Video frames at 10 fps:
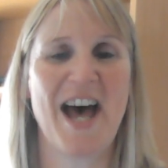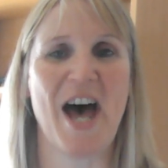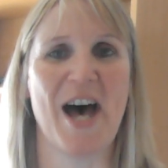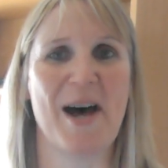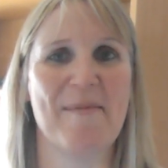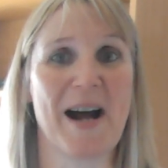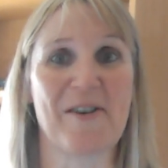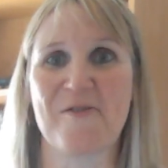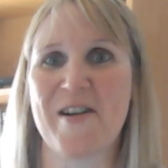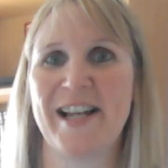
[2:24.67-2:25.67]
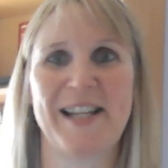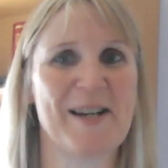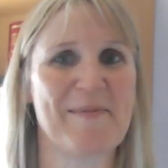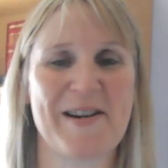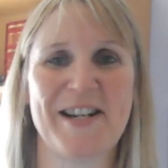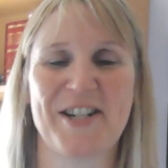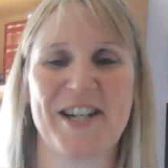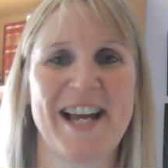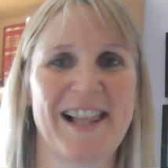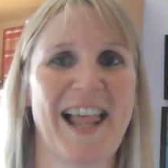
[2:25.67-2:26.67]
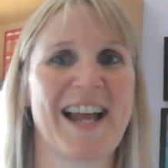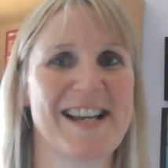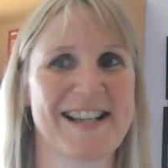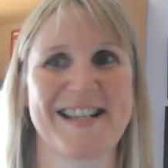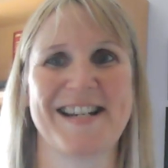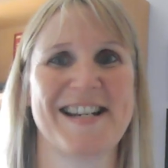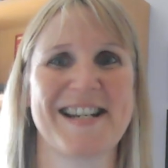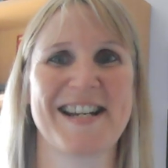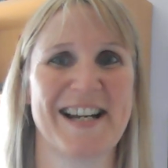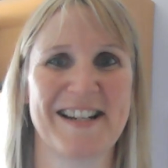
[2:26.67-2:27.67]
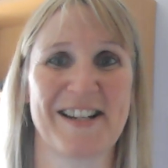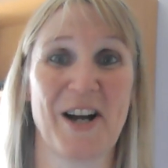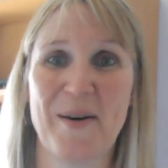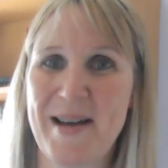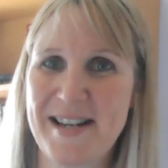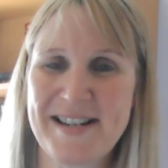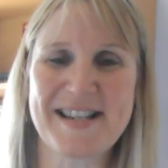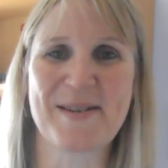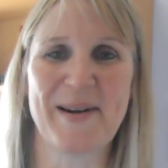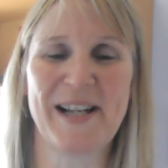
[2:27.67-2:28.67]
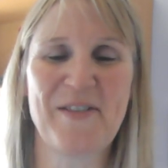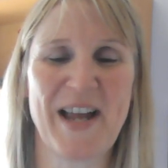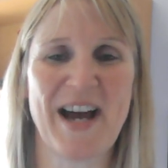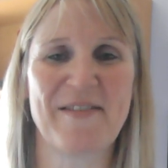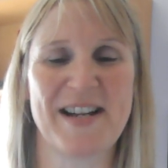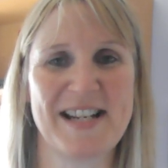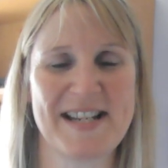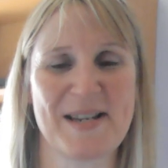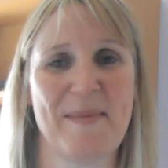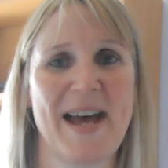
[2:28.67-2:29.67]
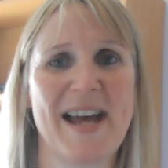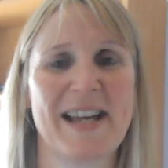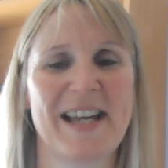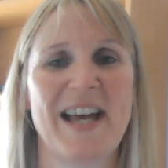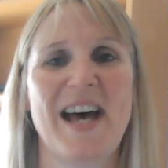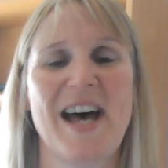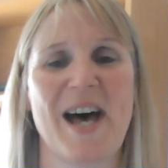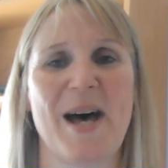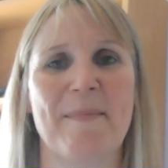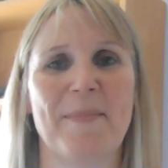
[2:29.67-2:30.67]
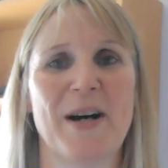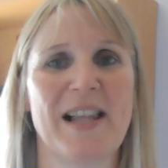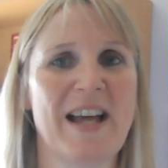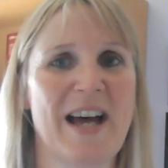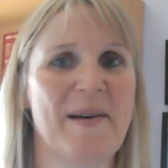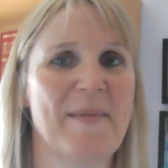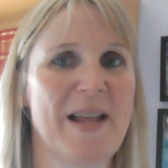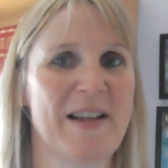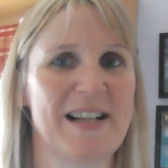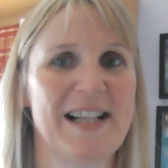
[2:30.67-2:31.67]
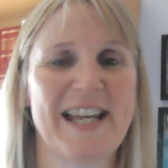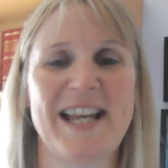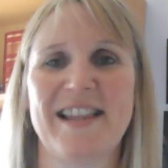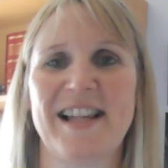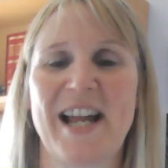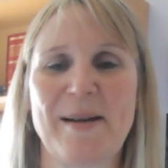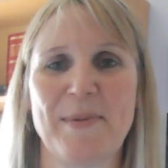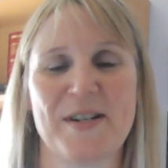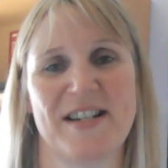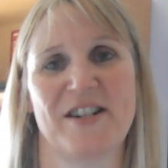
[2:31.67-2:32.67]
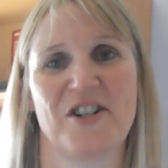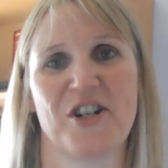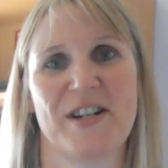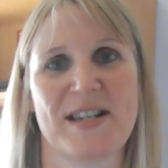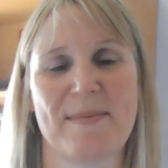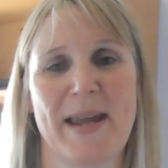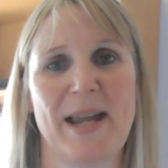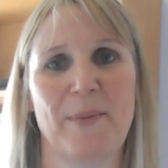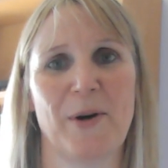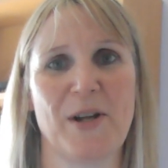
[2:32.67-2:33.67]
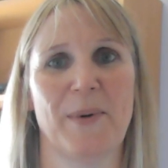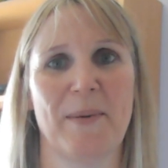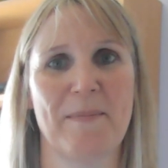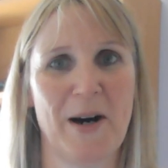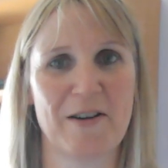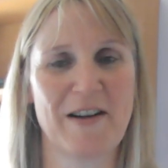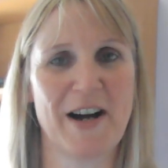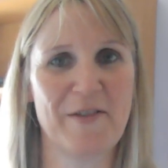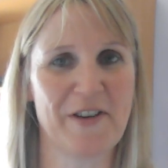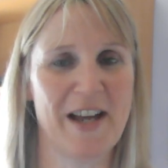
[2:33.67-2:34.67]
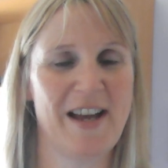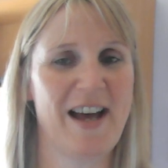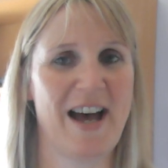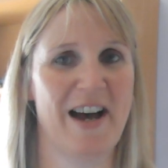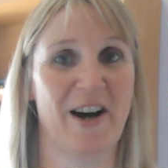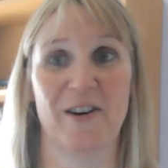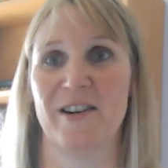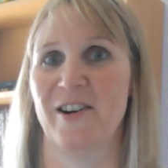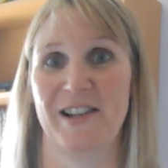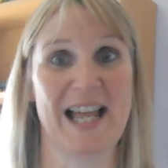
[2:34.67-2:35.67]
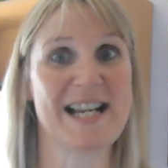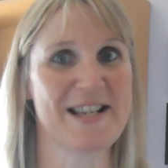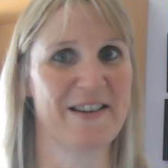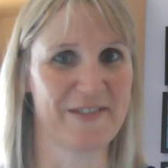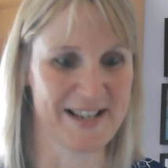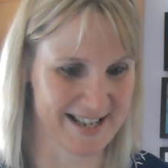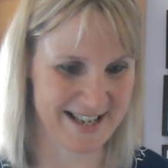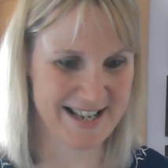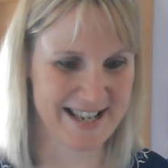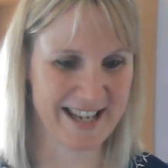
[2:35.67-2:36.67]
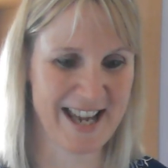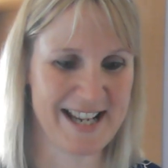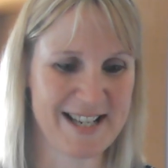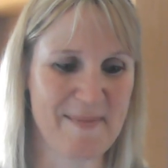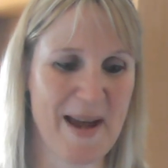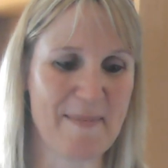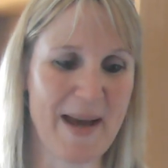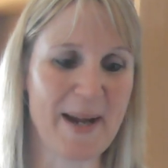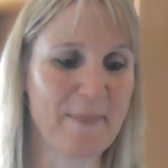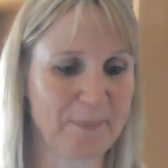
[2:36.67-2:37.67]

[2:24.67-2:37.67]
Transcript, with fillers: um, I'd really appreciate likes and and comments as well if you have any to make, um, but um, uh, clicking the like button shows me what you want more of, uh, or, or less of, as, as the case may be.